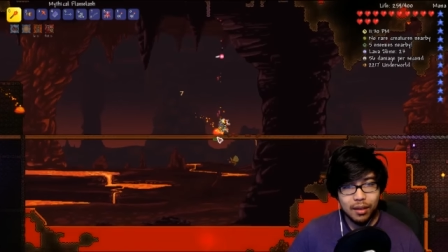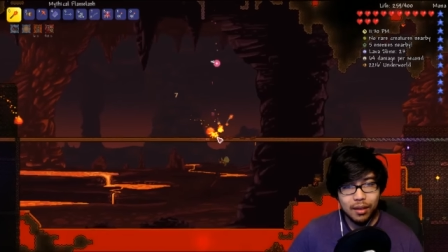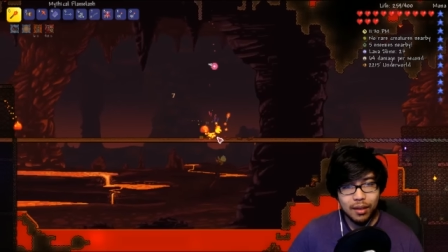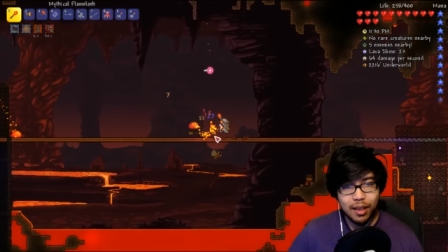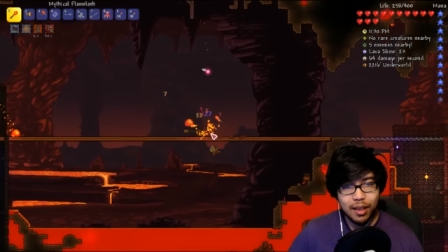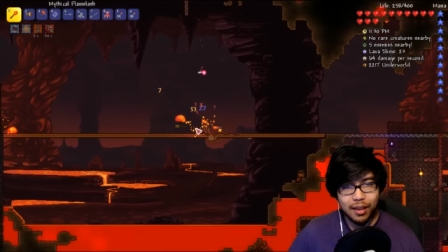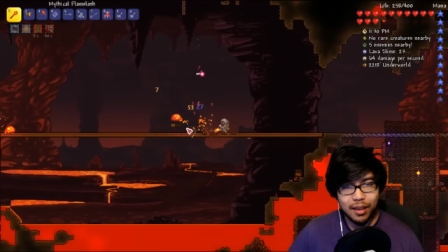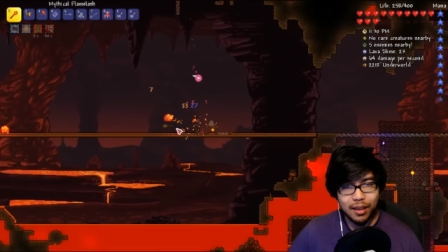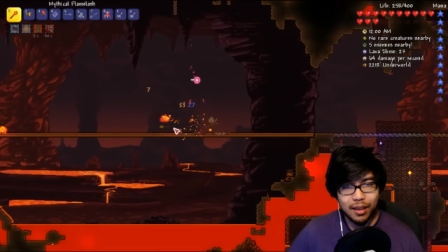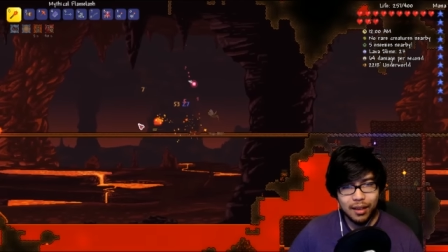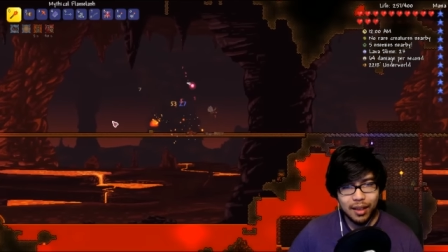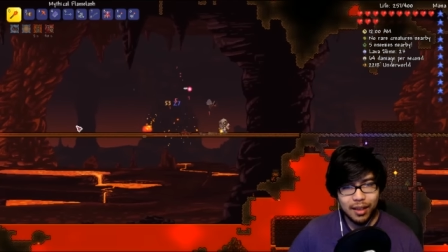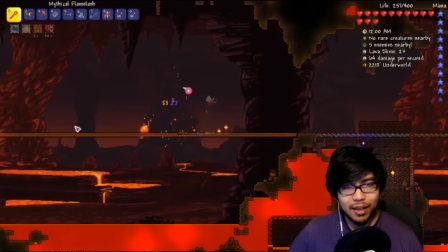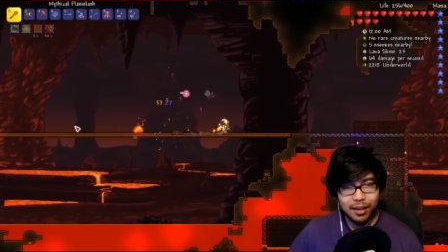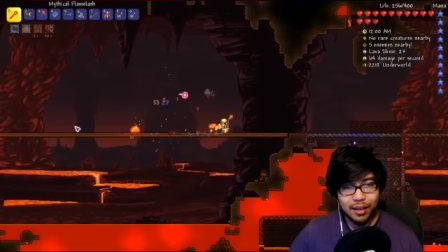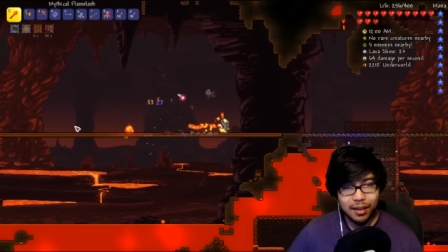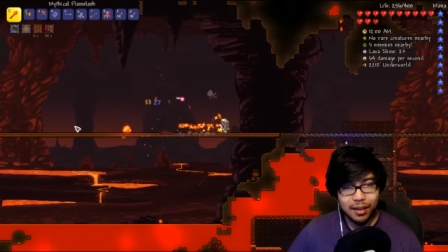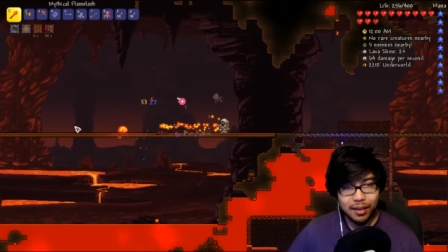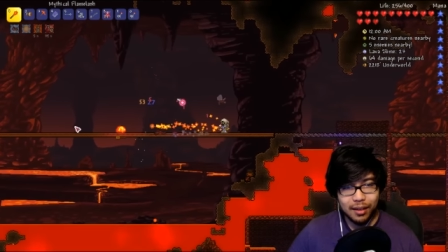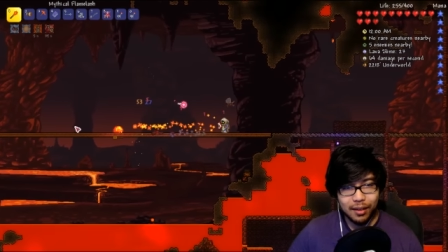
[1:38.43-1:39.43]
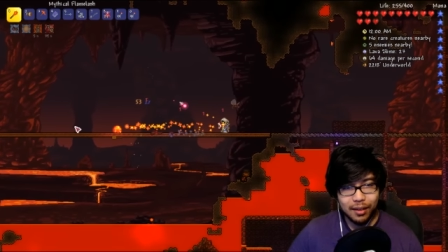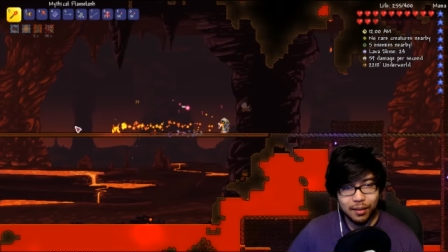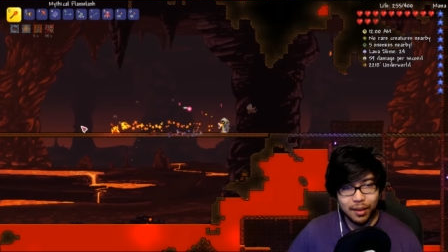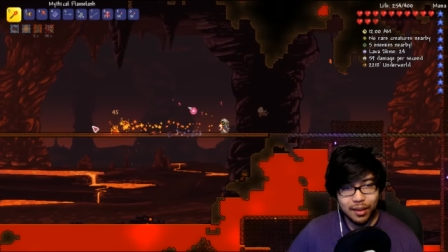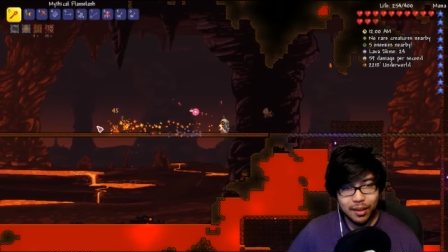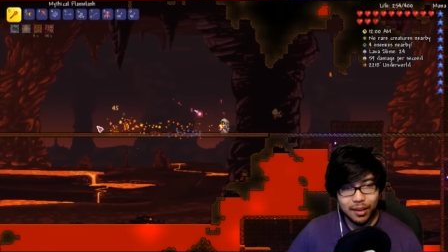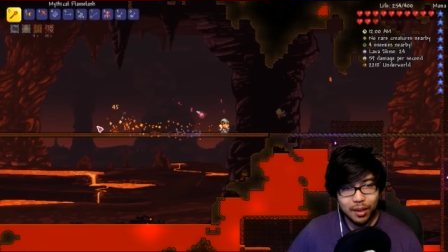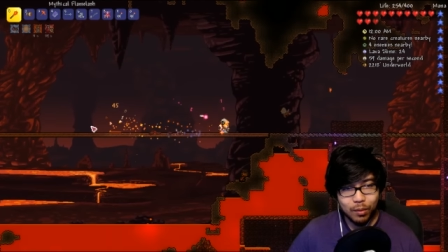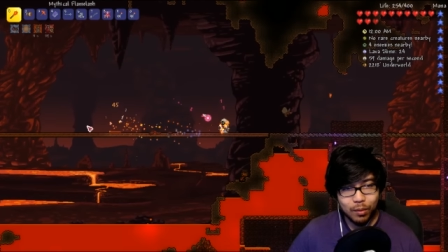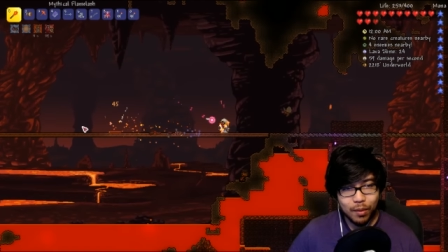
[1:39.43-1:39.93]
I think that's,
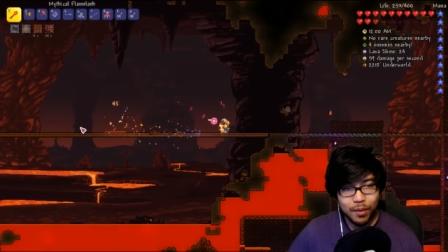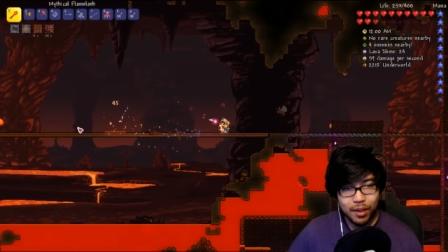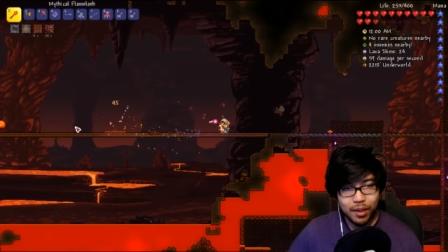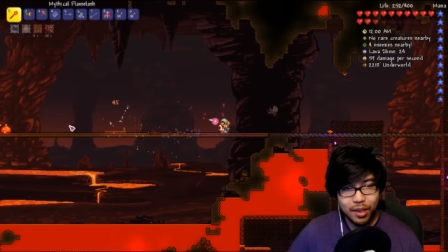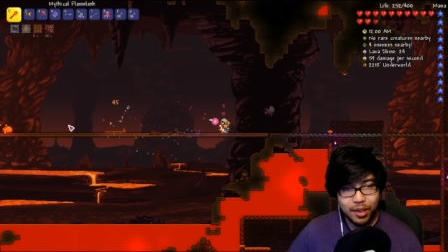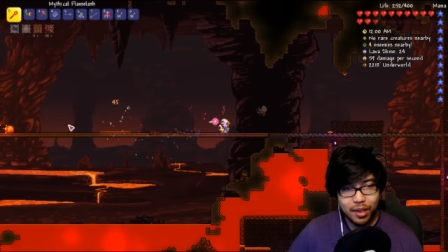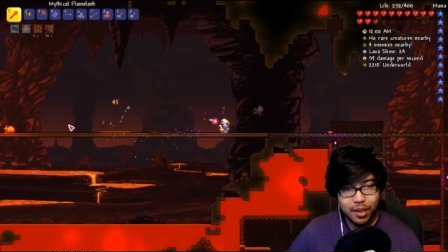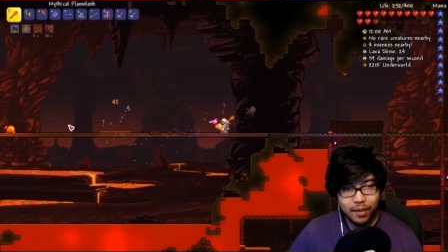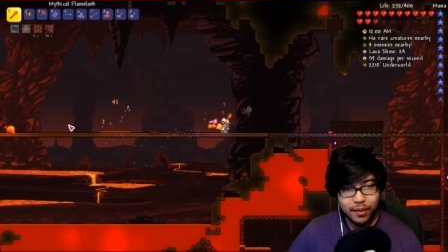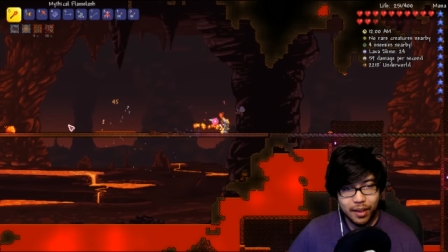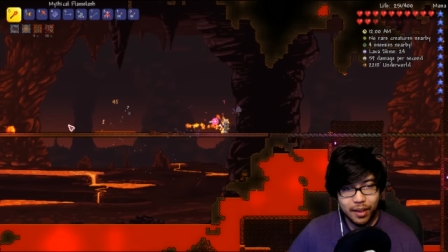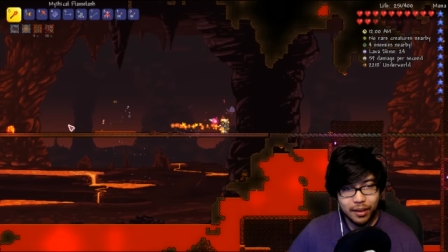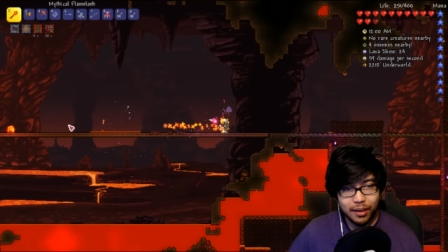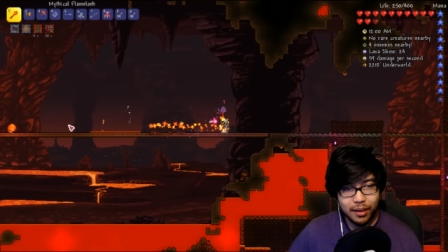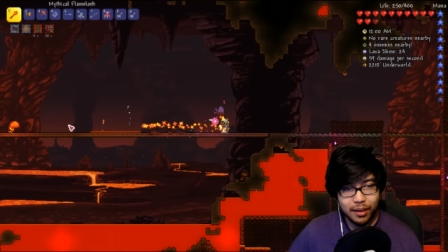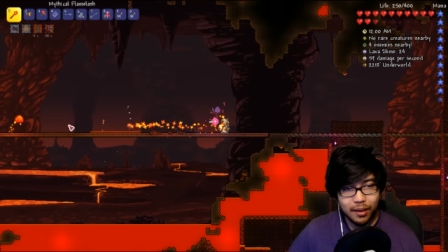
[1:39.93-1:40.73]
that's a whoopee cushion off that thing.